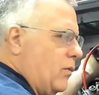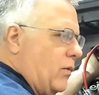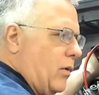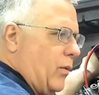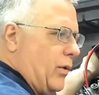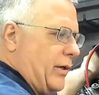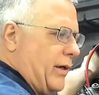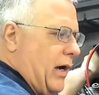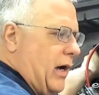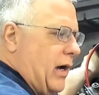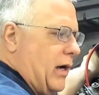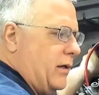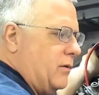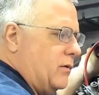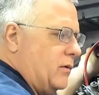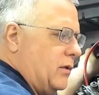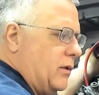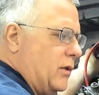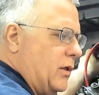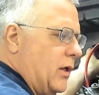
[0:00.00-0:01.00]
done,
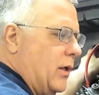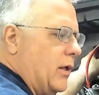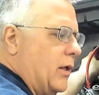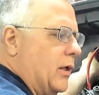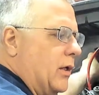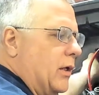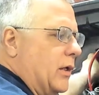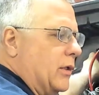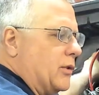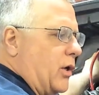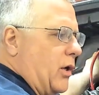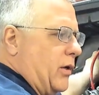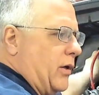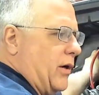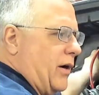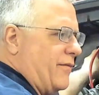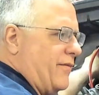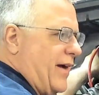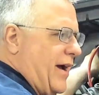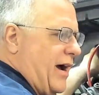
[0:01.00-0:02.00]
turn our
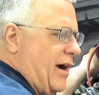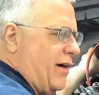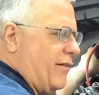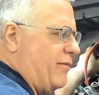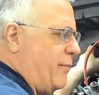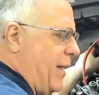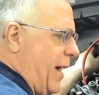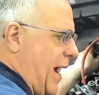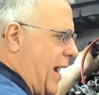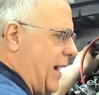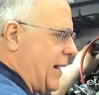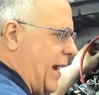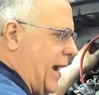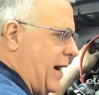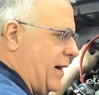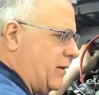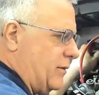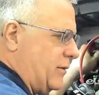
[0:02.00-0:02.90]
valve back out